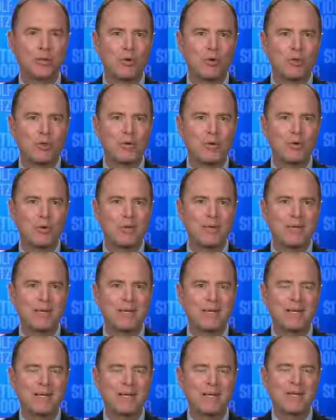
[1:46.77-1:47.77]
more
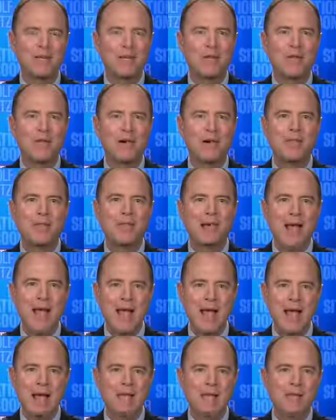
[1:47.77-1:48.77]
generally, that the
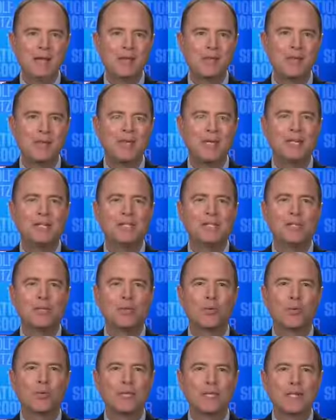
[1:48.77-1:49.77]
hacking of these,
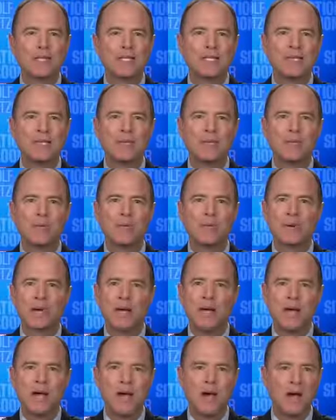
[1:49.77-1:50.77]
the release of them,
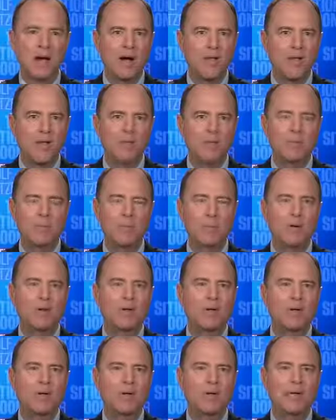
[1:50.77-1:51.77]
fit
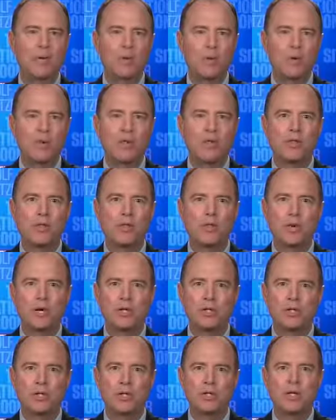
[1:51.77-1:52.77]
perfectly within the
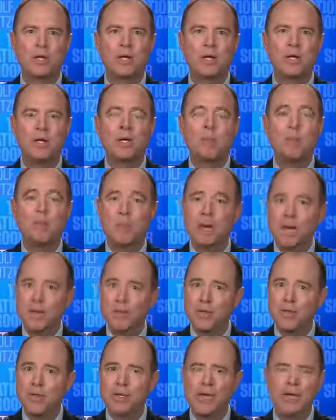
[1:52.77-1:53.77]
Russian
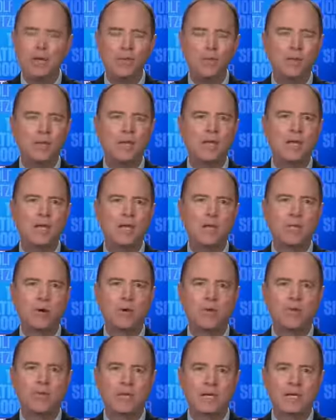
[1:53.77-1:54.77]
method and within their
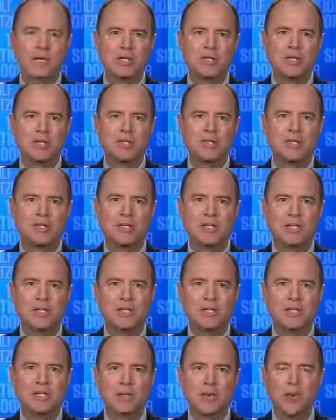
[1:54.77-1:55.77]
motivations.
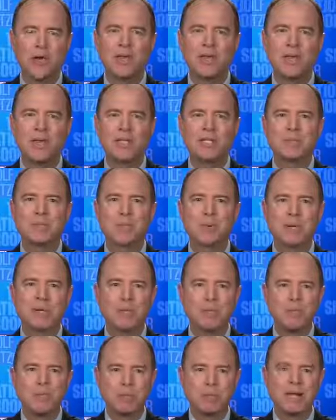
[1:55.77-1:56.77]
So I think it's
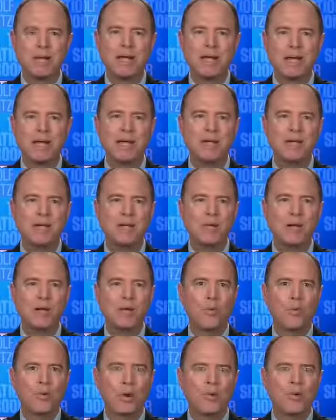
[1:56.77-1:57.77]
pretty plain
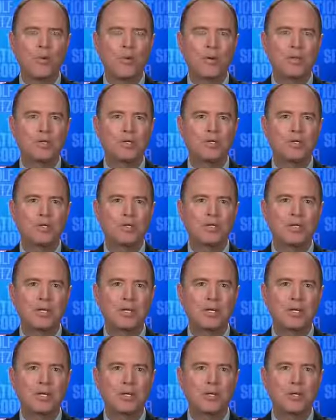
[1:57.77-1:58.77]
what the Russians are
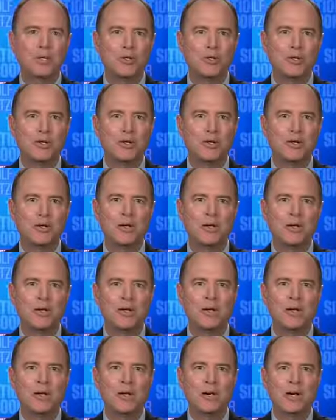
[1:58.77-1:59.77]
seeking to do here.
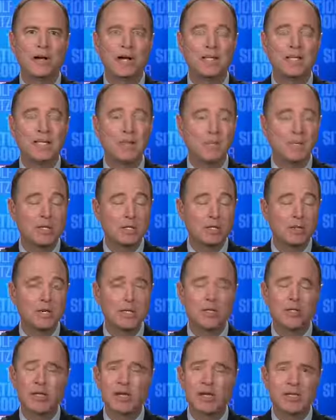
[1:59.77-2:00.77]
As the
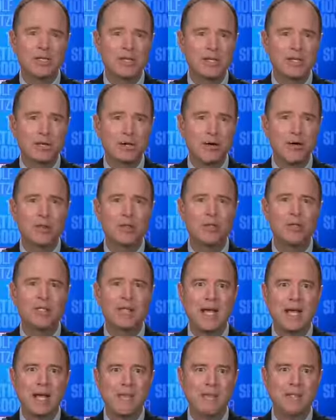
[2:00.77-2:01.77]
administration has acknowledged,
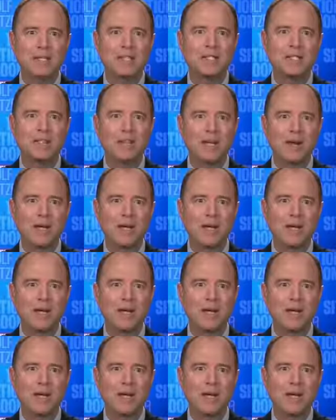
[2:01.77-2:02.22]
the evidence of